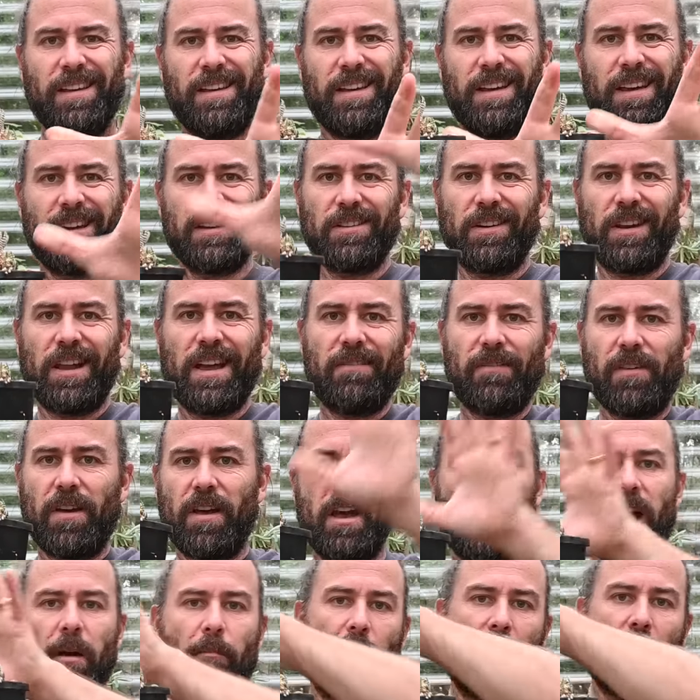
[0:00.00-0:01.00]
and you'll have
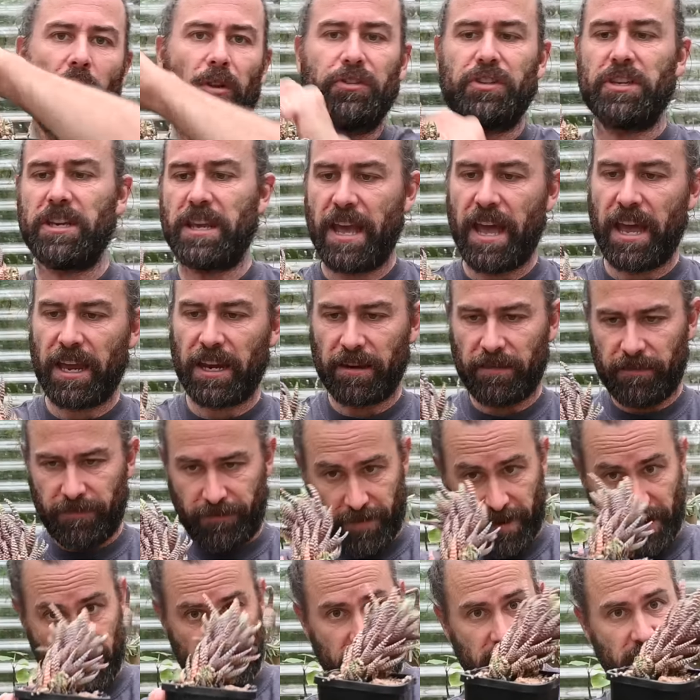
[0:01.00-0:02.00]
a multi-headed
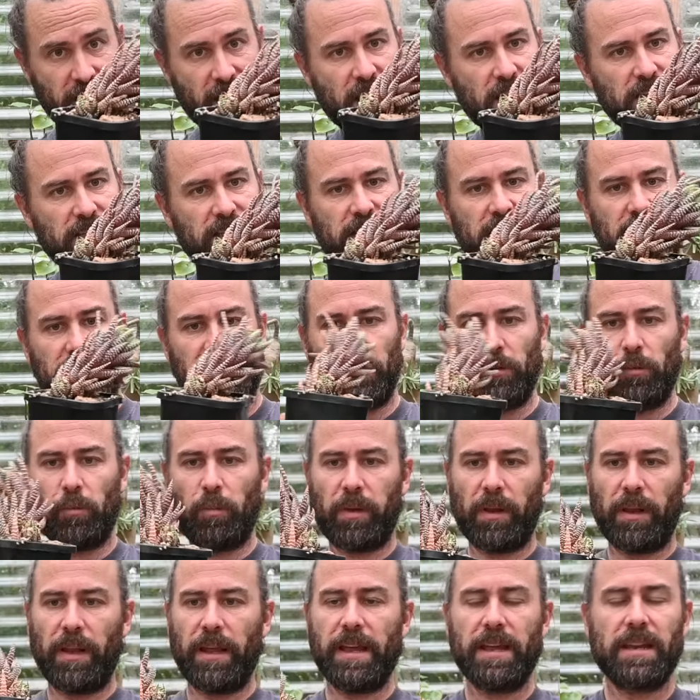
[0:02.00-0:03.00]
fantastic little
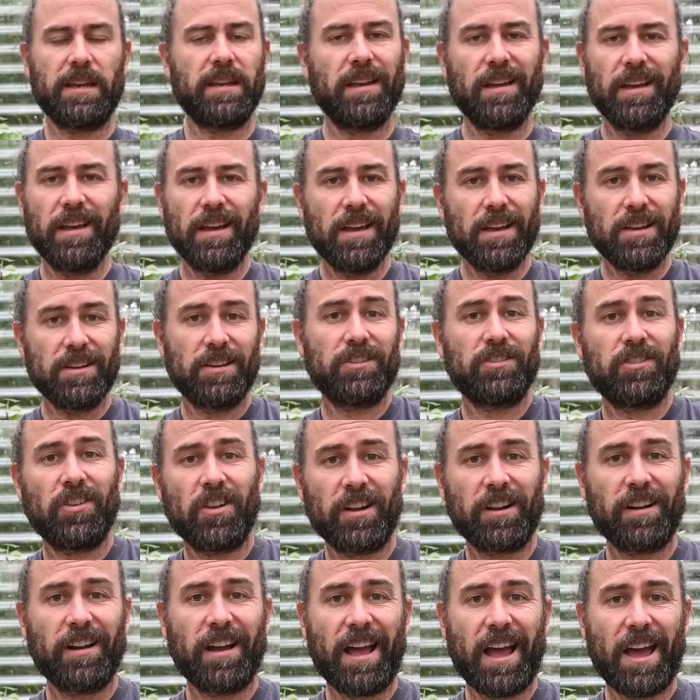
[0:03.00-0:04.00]
plant, just
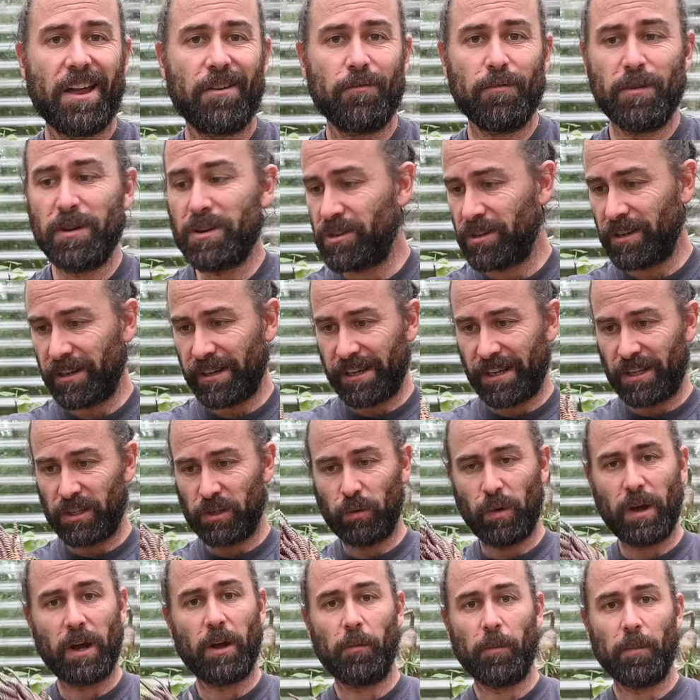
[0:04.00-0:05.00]
like I had originally as
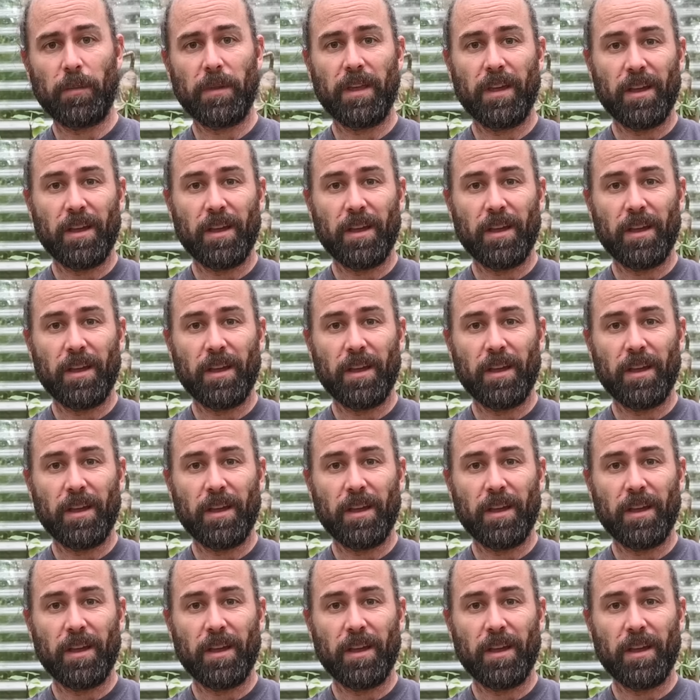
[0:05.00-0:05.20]
well.